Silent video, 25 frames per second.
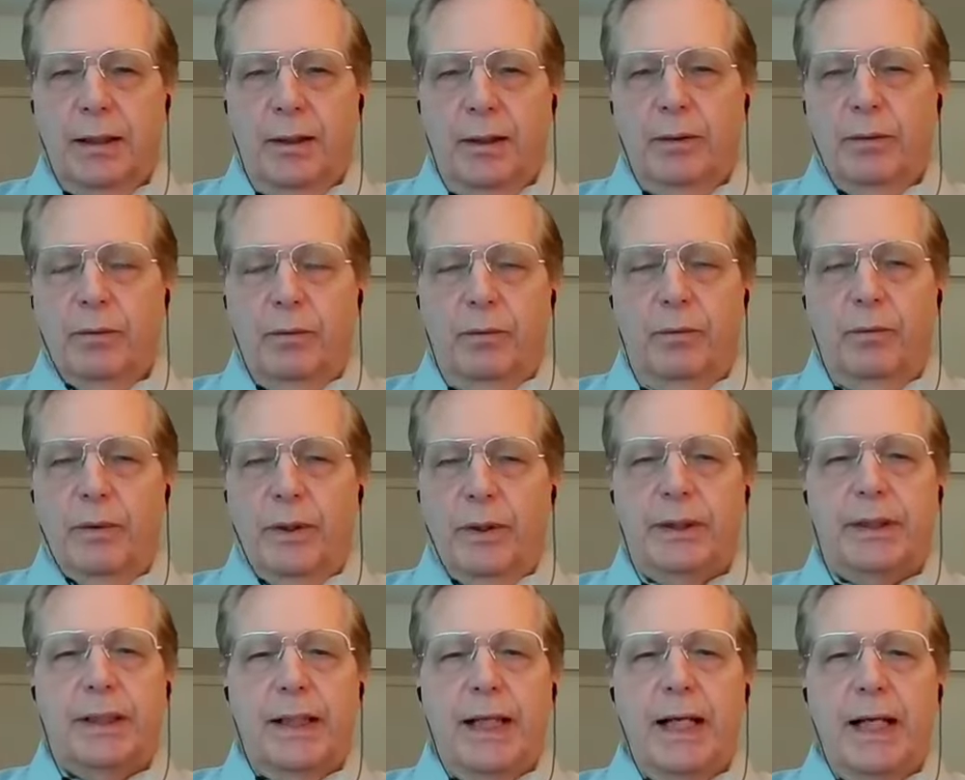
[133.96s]

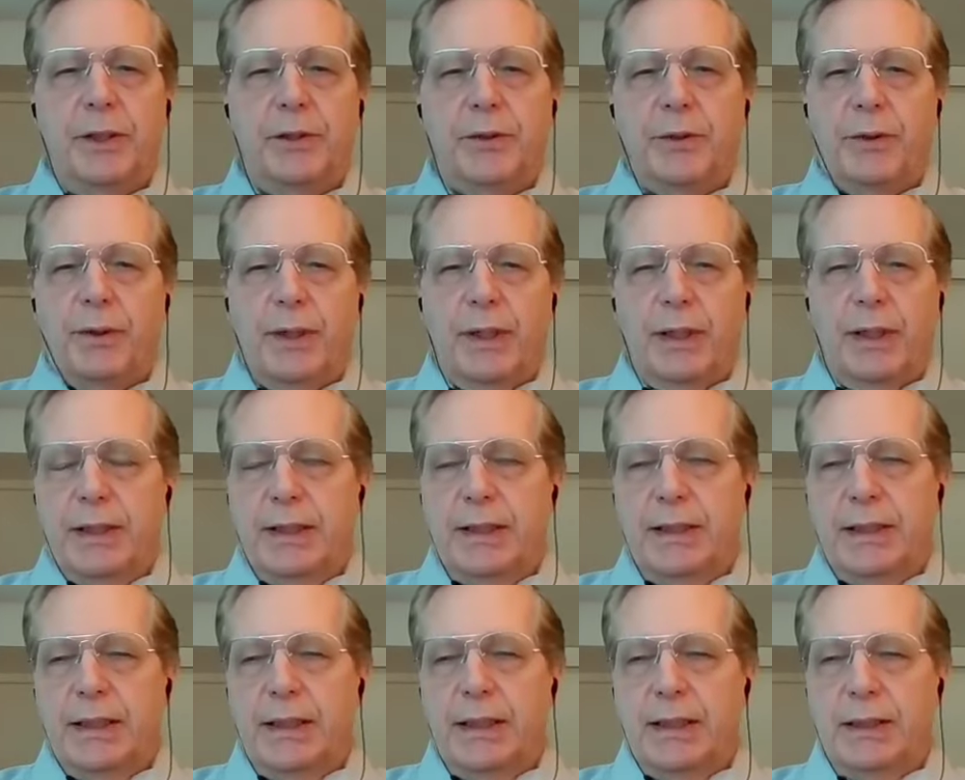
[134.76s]
what the nature of the
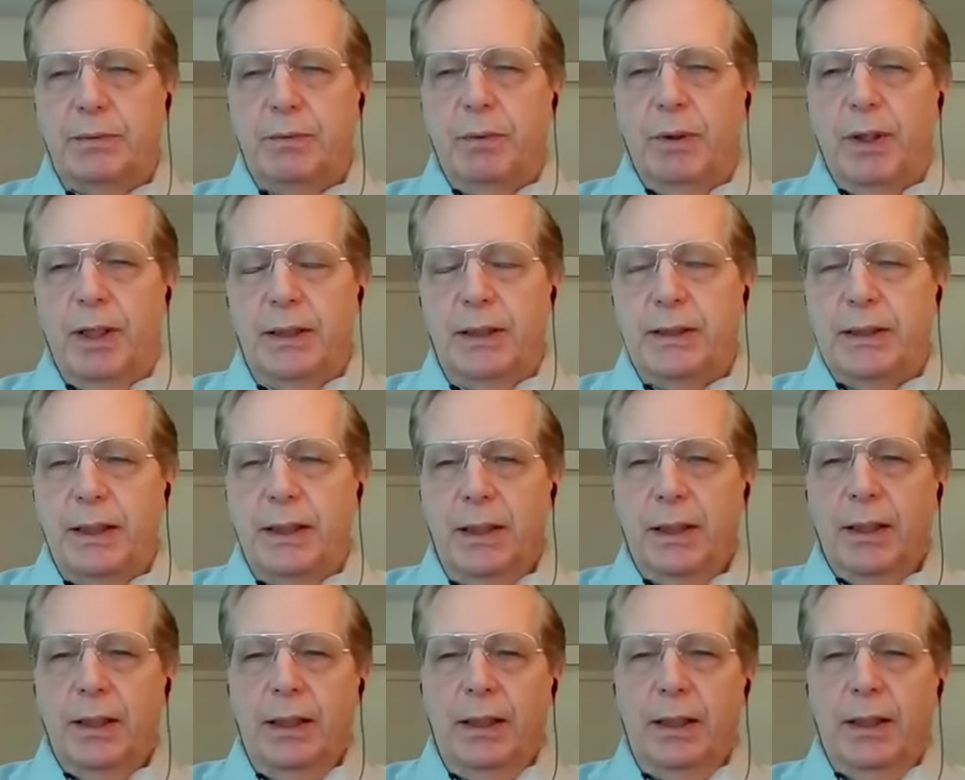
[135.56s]
disease was.
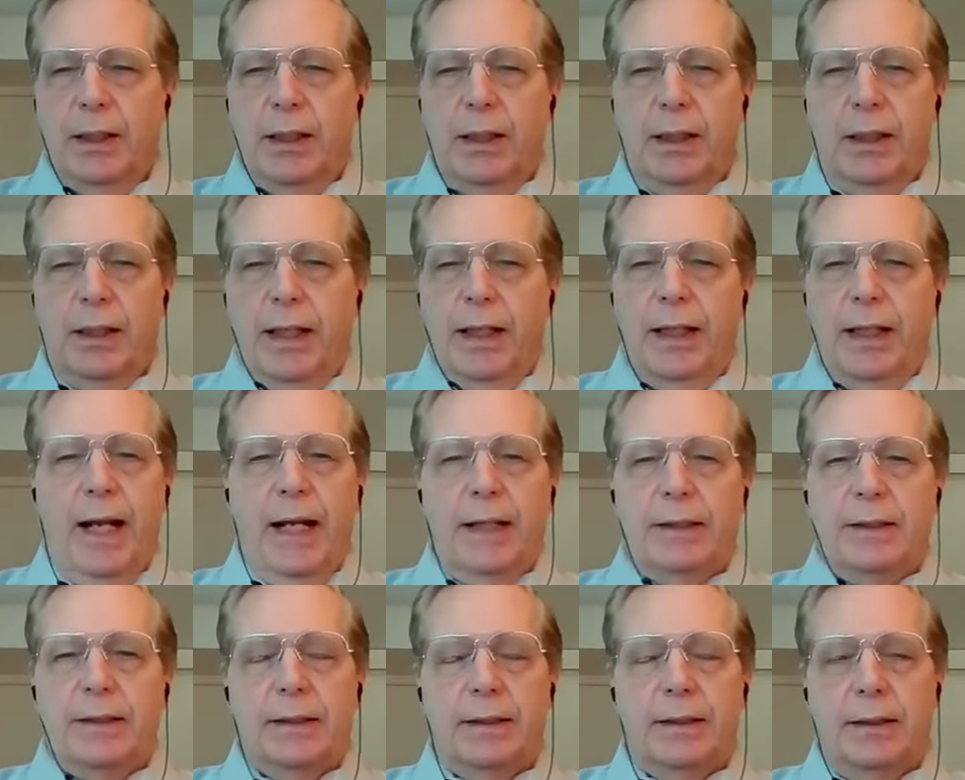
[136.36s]
And
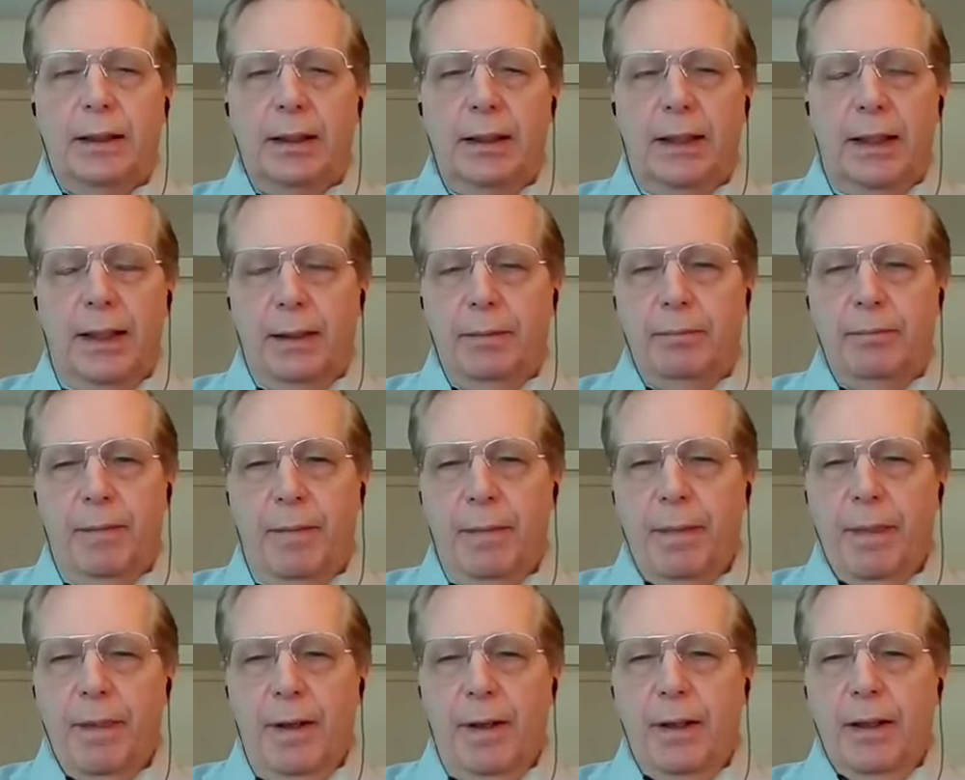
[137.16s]
at the time,
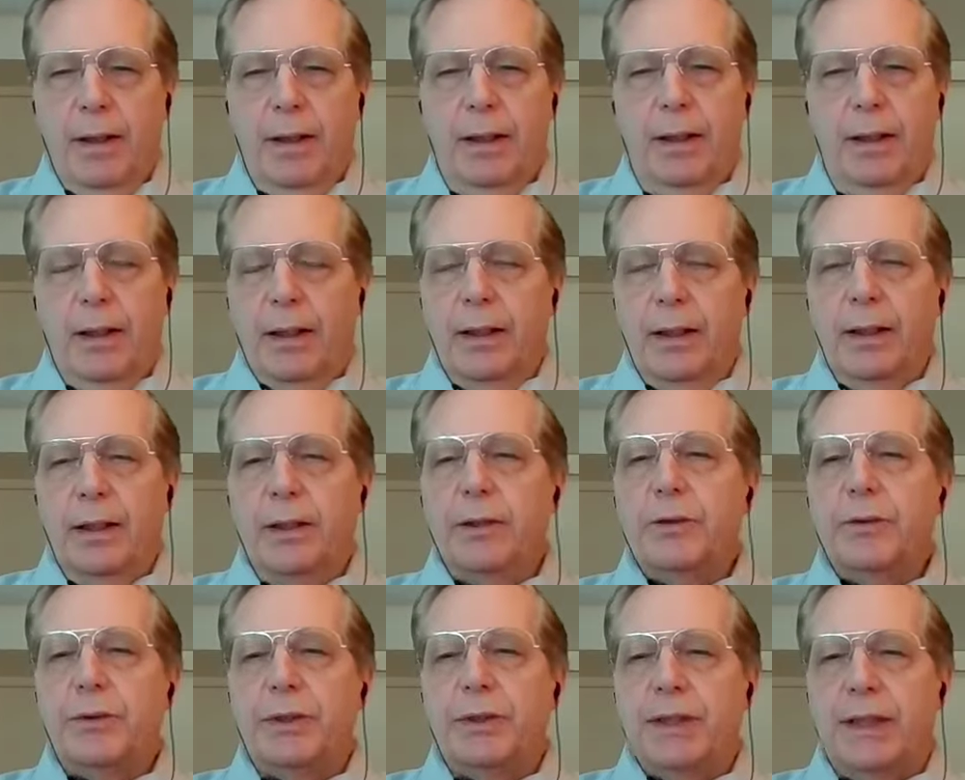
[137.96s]

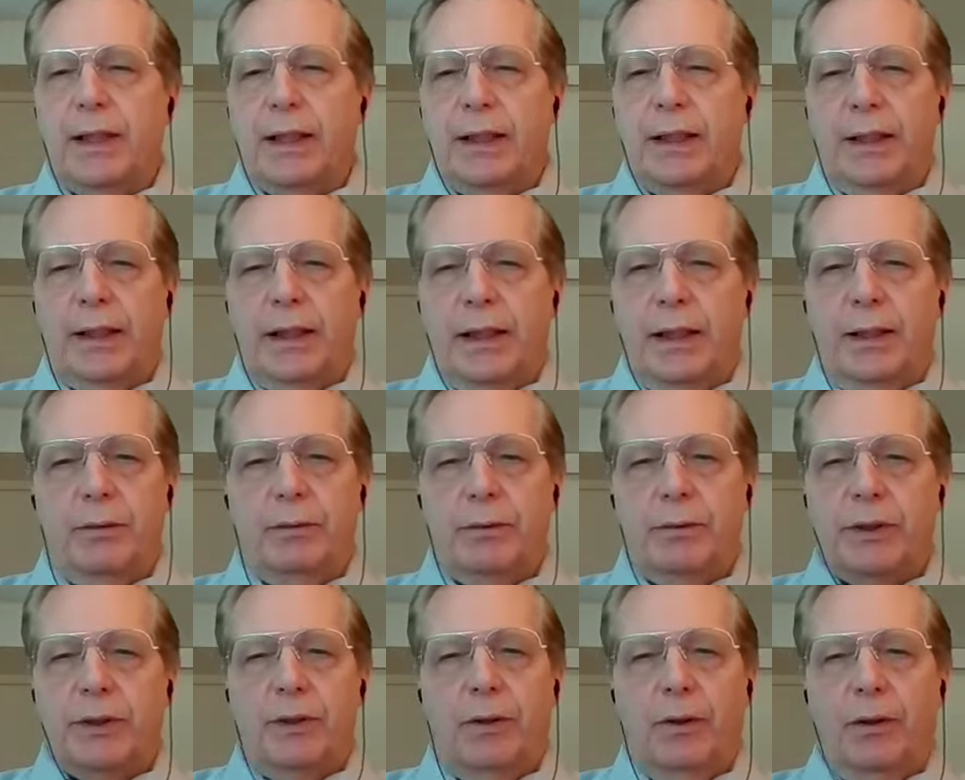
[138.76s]
interestingly, it
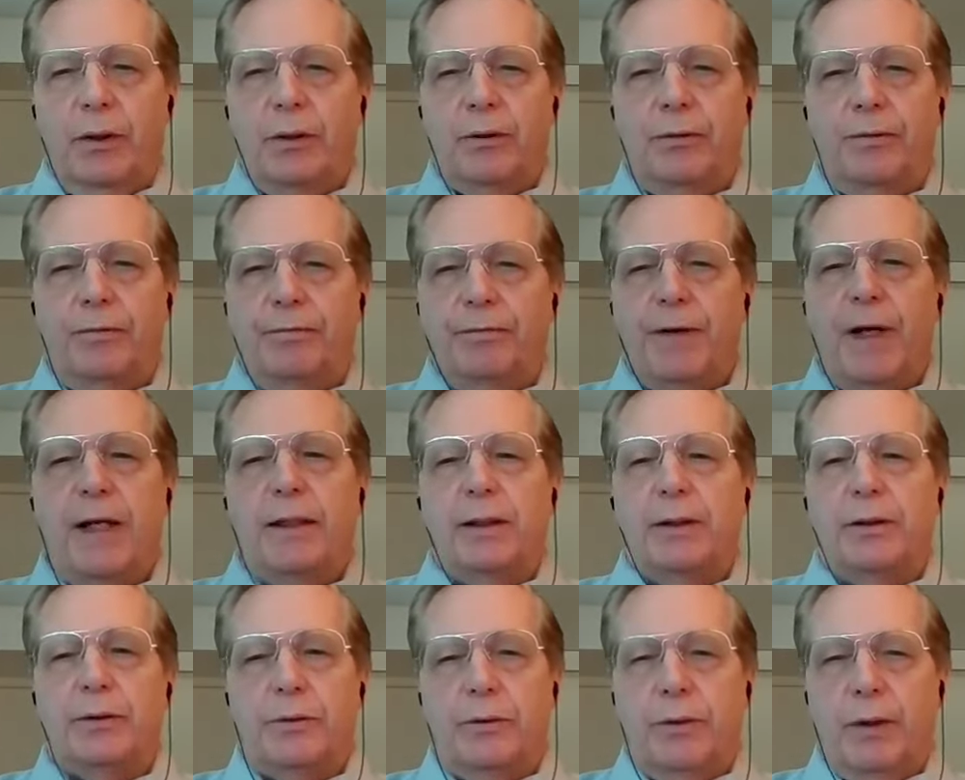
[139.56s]
was called
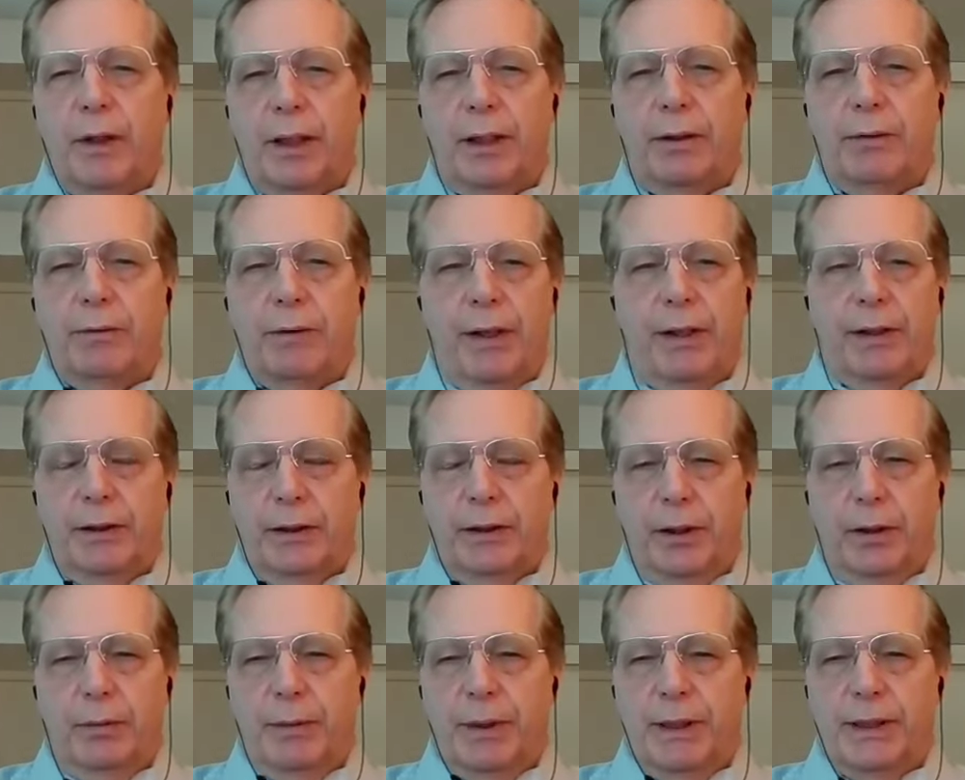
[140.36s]
fatal chronic
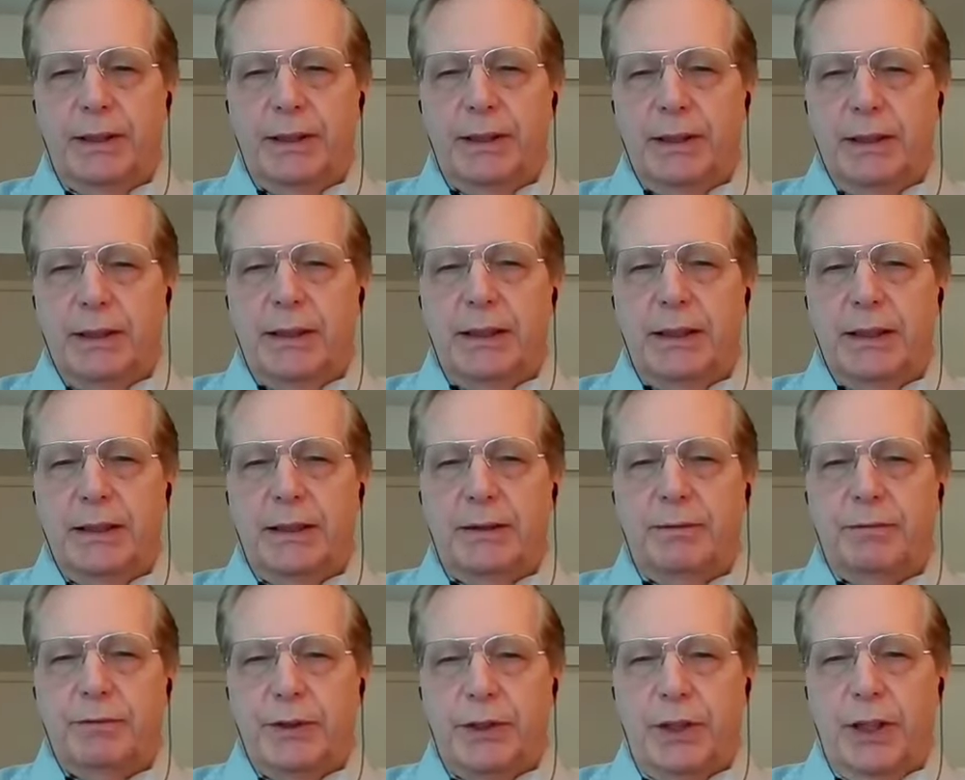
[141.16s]
granulomatous disease
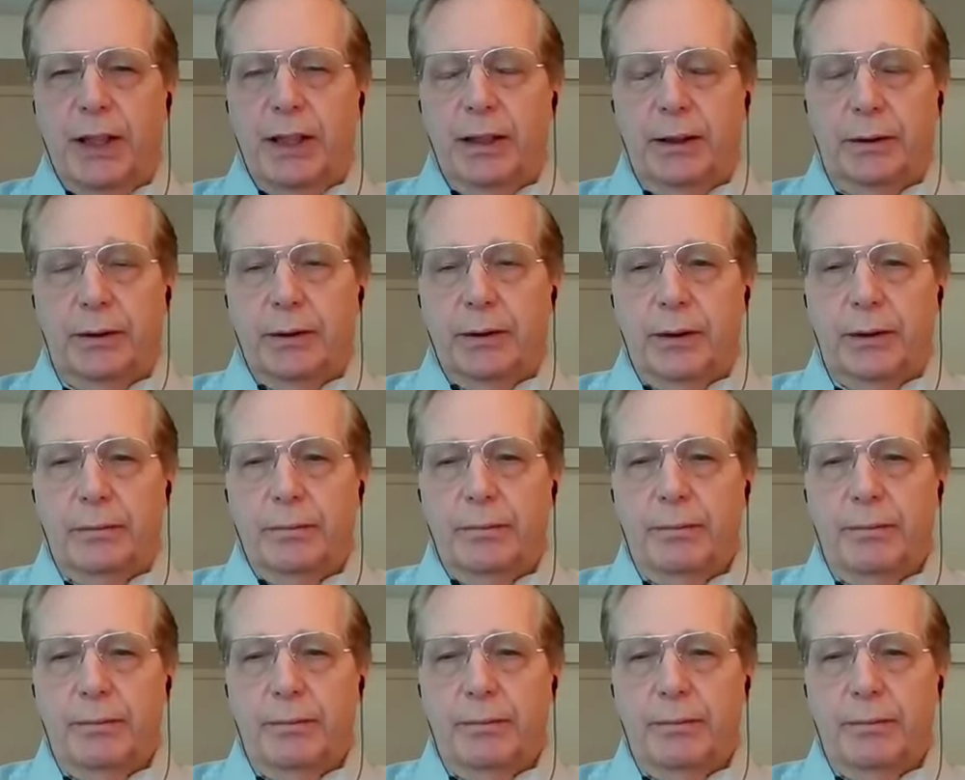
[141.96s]
of childhood.